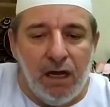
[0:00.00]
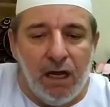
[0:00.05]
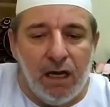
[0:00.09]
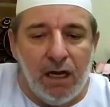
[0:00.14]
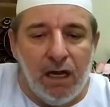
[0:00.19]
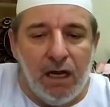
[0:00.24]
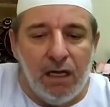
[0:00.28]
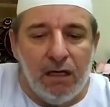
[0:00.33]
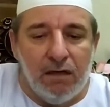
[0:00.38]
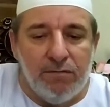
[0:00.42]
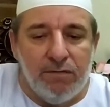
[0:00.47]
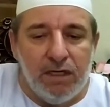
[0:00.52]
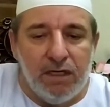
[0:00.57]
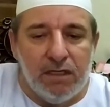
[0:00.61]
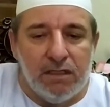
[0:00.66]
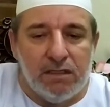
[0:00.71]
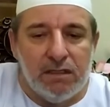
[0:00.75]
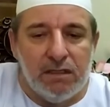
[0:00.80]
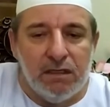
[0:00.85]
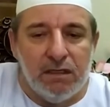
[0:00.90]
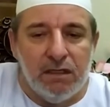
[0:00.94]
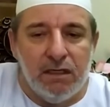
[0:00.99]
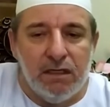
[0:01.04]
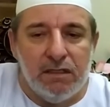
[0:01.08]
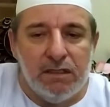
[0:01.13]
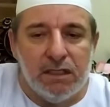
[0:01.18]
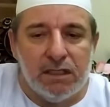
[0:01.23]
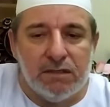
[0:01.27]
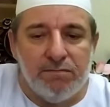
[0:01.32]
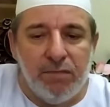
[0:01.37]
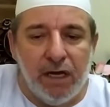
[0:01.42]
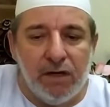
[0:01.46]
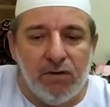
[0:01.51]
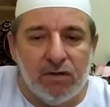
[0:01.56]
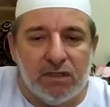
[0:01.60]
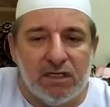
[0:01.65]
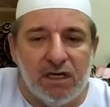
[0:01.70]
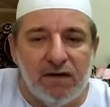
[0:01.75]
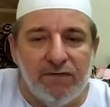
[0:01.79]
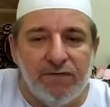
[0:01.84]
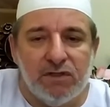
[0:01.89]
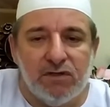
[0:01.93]
Again, please read this by
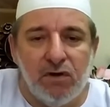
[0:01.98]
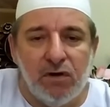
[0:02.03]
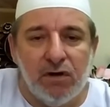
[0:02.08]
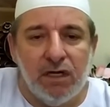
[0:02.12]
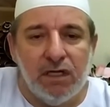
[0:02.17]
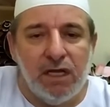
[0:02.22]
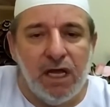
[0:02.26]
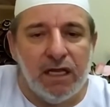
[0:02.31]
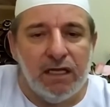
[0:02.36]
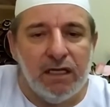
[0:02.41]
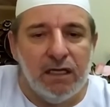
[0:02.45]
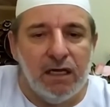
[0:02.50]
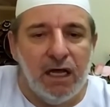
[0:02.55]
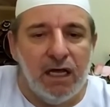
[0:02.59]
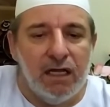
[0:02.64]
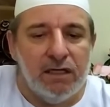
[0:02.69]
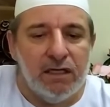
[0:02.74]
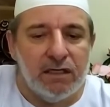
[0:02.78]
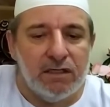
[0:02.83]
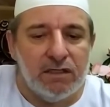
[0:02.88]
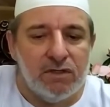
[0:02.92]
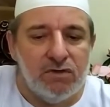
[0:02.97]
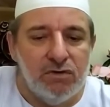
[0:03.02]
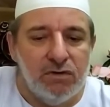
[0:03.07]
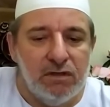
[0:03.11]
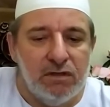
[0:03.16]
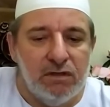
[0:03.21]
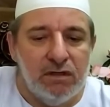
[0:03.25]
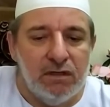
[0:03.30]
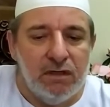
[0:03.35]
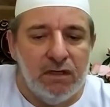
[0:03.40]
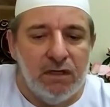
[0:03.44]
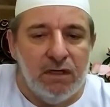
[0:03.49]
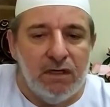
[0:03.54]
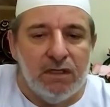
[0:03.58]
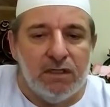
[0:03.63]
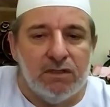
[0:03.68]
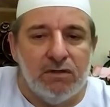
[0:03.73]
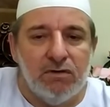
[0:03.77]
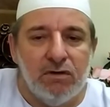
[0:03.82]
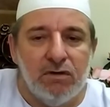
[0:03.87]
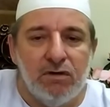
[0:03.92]
yourself. It's already, I think, understood.
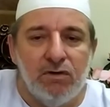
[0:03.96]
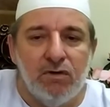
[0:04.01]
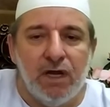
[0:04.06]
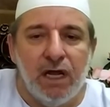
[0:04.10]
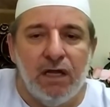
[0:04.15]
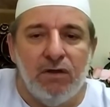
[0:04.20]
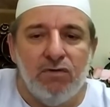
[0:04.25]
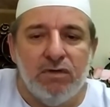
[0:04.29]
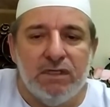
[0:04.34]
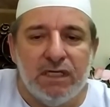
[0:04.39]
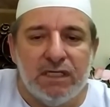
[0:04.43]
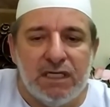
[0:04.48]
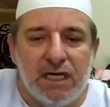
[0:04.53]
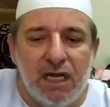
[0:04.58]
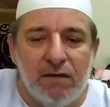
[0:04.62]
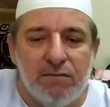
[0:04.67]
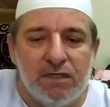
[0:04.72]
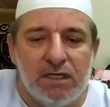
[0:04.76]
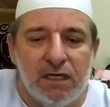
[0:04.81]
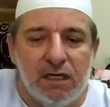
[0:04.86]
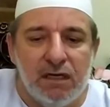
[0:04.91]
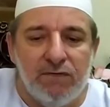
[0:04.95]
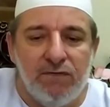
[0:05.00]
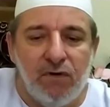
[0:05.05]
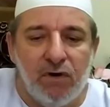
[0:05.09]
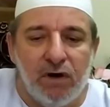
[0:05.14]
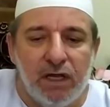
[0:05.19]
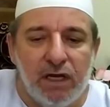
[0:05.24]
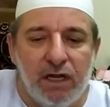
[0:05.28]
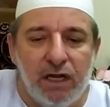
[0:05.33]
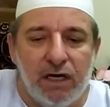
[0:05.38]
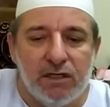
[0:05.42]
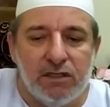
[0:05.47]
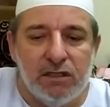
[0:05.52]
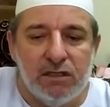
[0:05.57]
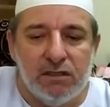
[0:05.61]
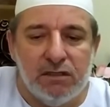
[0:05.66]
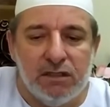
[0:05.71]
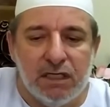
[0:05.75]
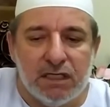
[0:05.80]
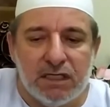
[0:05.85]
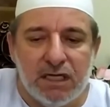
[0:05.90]
So you can do the same thing for
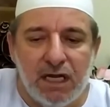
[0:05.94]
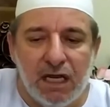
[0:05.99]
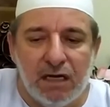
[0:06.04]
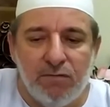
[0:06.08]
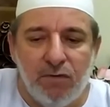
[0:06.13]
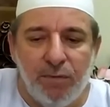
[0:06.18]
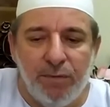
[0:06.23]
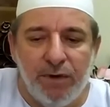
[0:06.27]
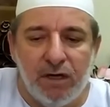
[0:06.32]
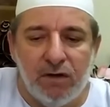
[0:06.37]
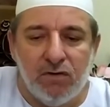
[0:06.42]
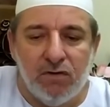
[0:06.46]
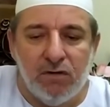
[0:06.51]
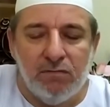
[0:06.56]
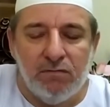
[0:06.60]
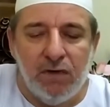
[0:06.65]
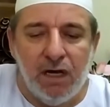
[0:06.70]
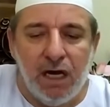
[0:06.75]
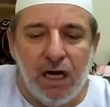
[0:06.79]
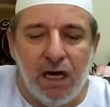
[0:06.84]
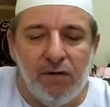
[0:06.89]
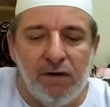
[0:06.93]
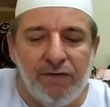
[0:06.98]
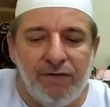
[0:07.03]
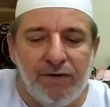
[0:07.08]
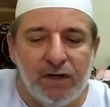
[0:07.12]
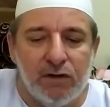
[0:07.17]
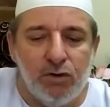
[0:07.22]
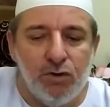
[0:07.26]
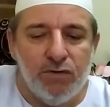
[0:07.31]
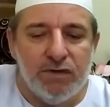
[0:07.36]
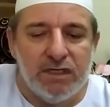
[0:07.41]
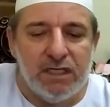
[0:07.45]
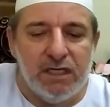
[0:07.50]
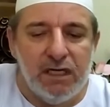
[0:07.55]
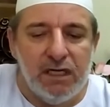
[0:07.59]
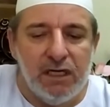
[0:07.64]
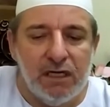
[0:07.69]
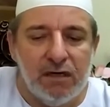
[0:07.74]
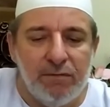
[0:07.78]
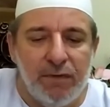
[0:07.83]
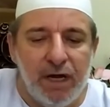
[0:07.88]
energy, just like momentum. However, you'll
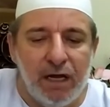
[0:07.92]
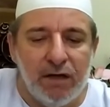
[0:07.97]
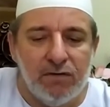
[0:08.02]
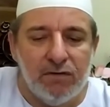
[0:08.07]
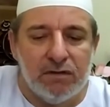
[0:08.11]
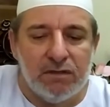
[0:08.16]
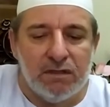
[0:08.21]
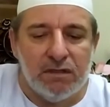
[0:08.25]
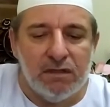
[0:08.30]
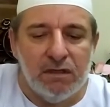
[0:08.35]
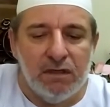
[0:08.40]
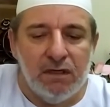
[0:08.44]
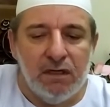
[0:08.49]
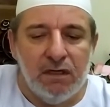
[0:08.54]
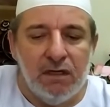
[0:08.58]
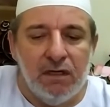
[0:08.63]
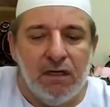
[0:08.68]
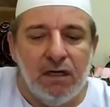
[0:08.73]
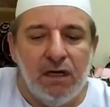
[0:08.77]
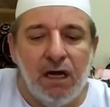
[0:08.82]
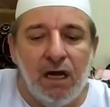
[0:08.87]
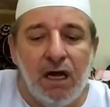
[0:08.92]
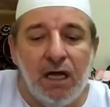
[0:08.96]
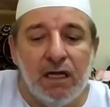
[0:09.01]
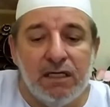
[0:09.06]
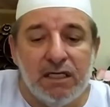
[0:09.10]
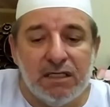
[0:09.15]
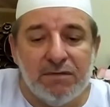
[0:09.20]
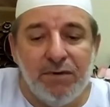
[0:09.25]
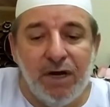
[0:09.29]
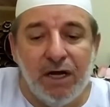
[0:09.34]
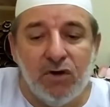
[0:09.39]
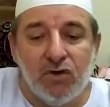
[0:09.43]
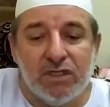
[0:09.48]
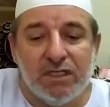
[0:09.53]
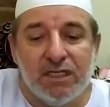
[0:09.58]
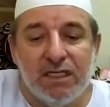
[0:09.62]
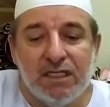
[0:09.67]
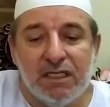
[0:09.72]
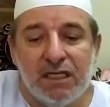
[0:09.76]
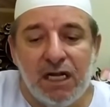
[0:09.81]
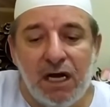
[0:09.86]
see here minus, and this
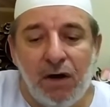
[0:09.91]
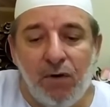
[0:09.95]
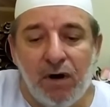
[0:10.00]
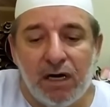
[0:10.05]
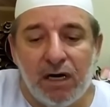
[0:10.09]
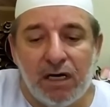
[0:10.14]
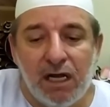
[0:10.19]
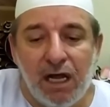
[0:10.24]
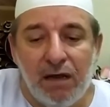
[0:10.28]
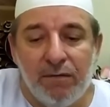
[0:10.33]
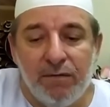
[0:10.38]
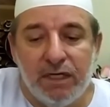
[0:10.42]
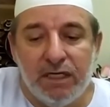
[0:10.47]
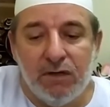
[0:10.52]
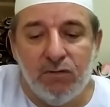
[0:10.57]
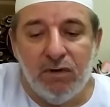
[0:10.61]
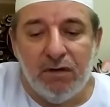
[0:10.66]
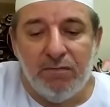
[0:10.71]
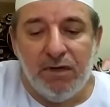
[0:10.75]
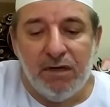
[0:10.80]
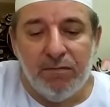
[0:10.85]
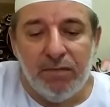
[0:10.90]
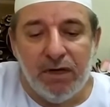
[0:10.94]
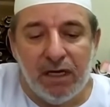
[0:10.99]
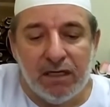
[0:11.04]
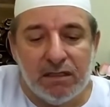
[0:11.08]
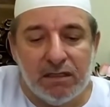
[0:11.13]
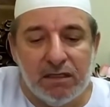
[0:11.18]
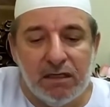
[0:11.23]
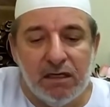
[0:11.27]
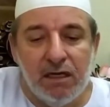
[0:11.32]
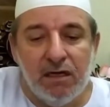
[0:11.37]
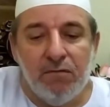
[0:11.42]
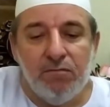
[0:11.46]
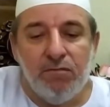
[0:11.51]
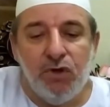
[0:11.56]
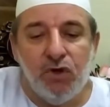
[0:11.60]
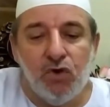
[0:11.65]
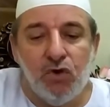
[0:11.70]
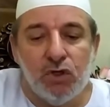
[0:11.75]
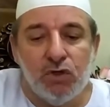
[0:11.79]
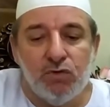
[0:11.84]
minus is in our time, it will be plus,
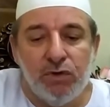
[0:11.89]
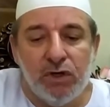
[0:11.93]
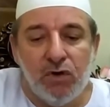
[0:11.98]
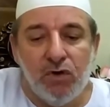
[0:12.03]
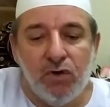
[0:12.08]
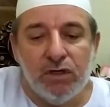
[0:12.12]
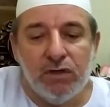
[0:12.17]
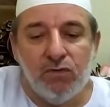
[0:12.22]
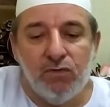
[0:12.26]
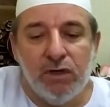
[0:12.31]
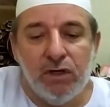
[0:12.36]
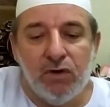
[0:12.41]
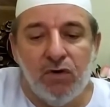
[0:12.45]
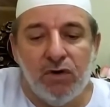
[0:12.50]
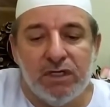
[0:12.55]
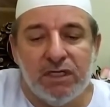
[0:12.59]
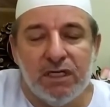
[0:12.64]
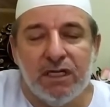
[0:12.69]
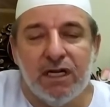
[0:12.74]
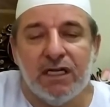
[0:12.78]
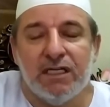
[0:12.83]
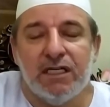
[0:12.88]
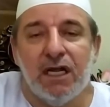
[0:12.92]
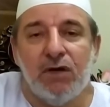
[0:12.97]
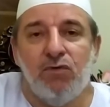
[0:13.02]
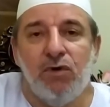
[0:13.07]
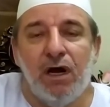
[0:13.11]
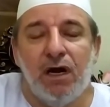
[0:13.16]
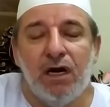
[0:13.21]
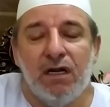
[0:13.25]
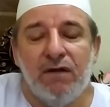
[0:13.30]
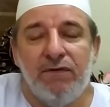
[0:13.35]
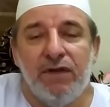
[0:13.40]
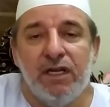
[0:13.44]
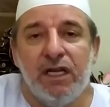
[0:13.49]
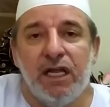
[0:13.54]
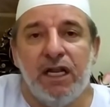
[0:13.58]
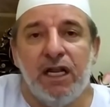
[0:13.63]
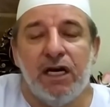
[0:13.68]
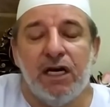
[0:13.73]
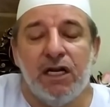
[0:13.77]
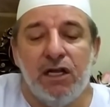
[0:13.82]
because we consider that we are
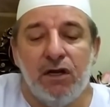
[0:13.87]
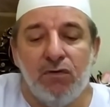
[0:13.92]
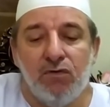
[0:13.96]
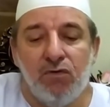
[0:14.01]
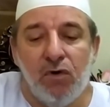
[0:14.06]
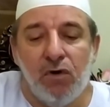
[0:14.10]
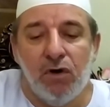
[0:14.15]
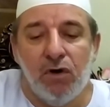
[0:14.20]
living in a real